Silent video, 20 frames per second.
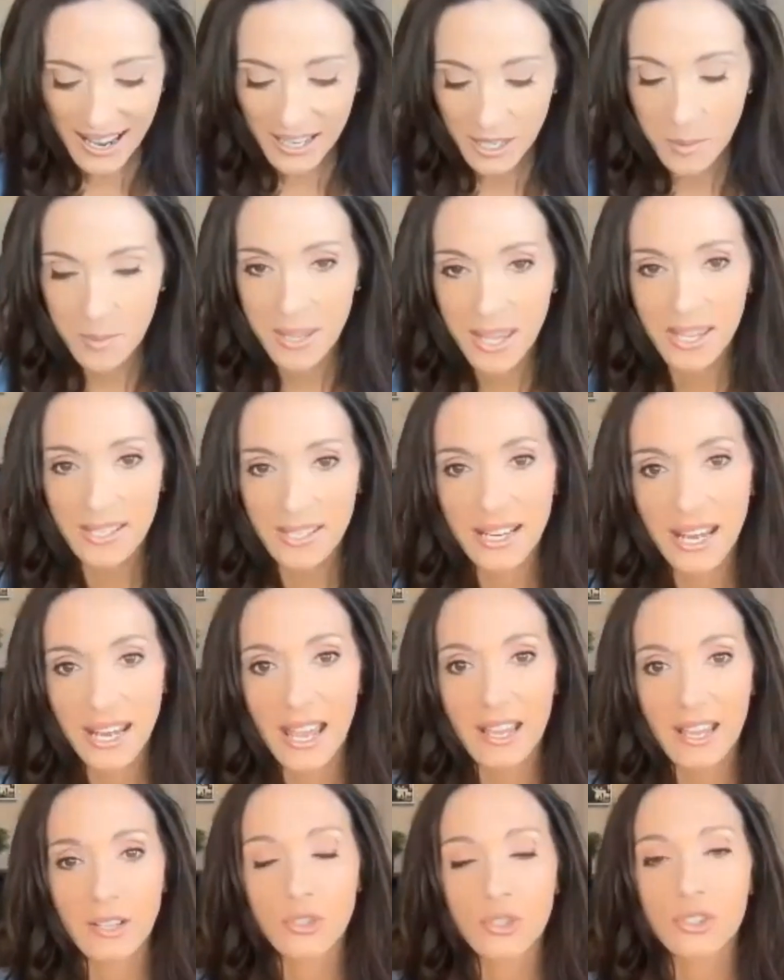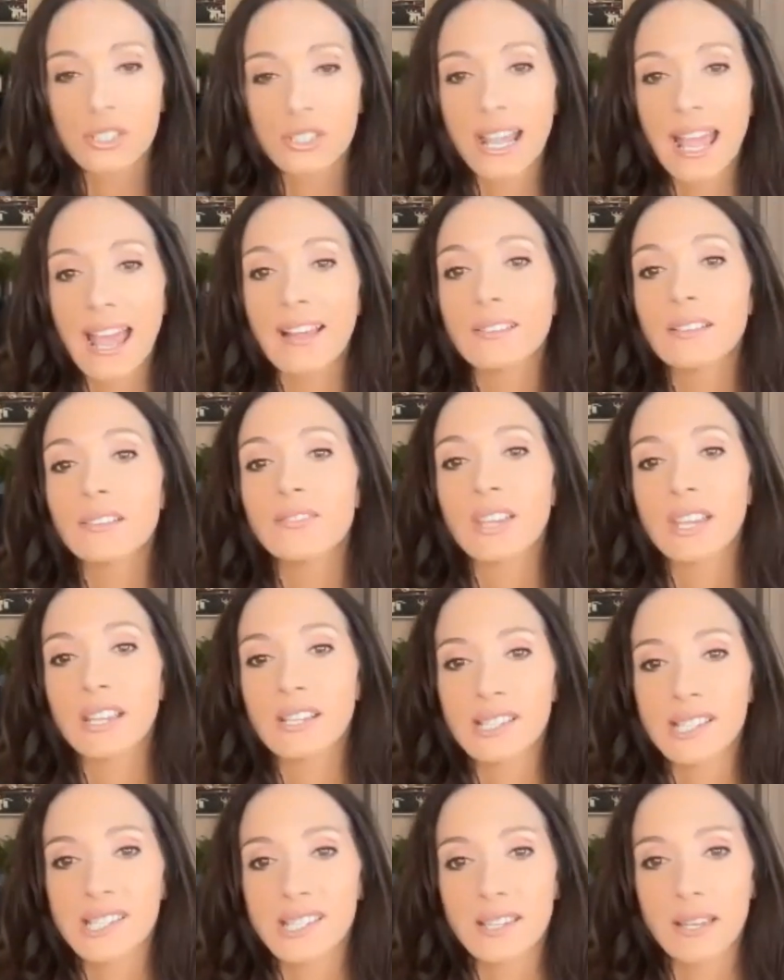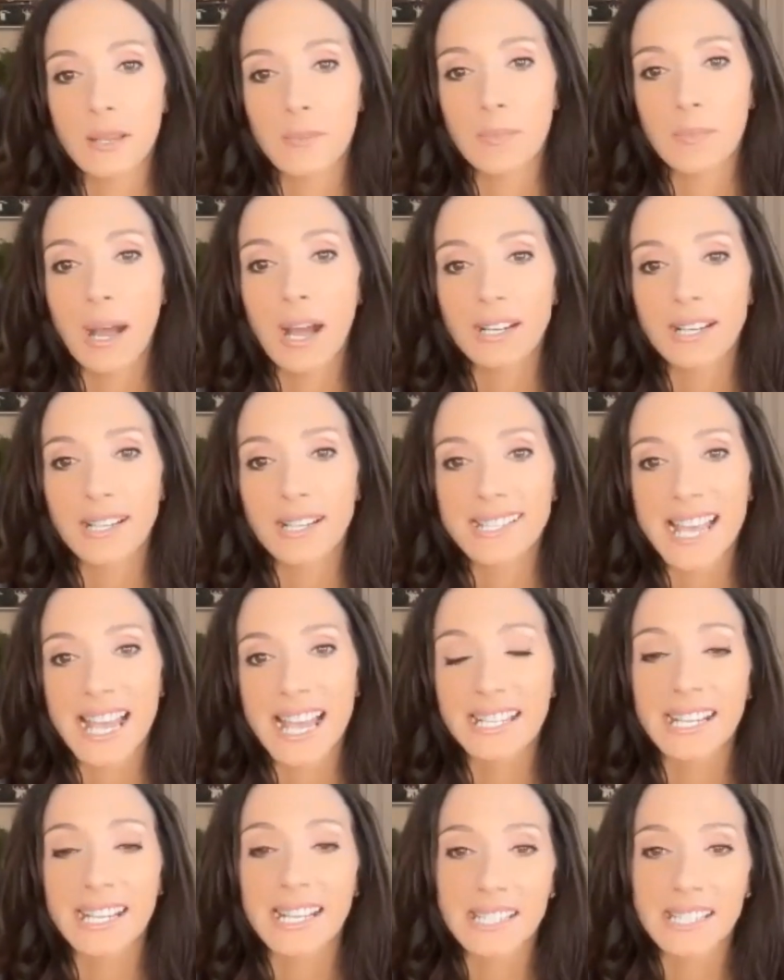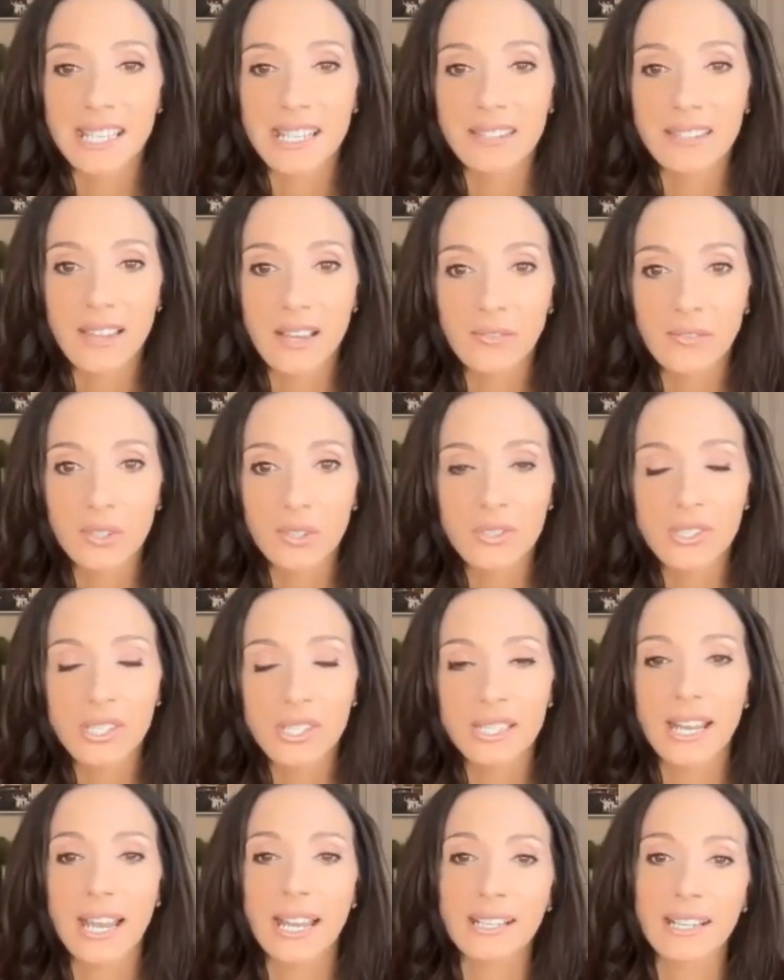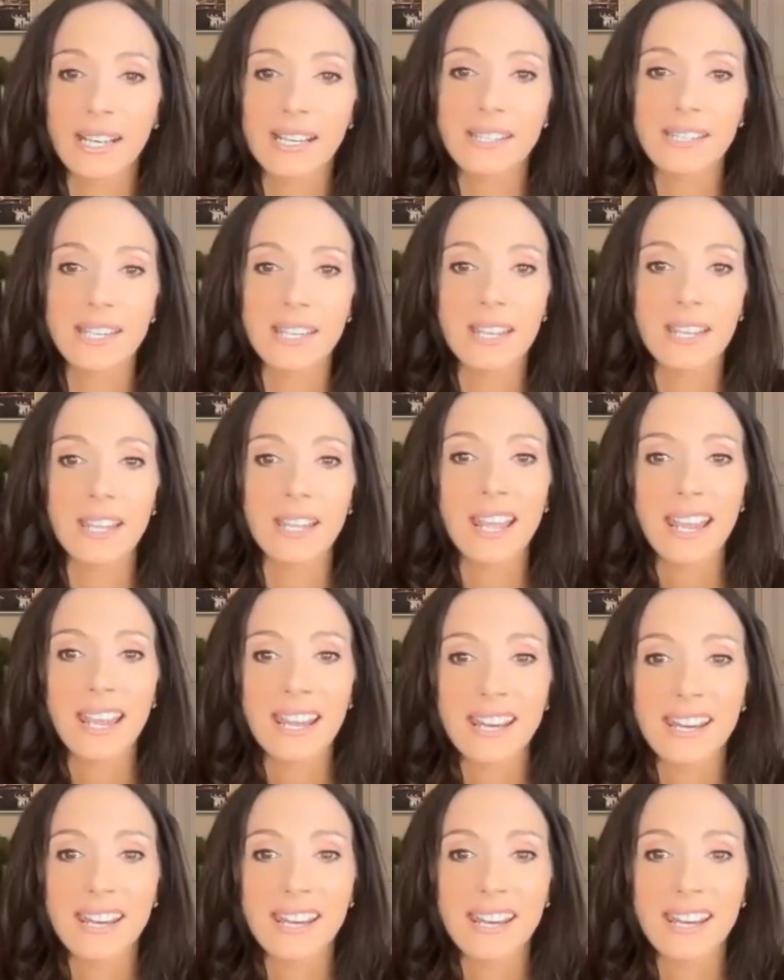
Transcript: NMN actually elevates the body's NAD levels, and NAD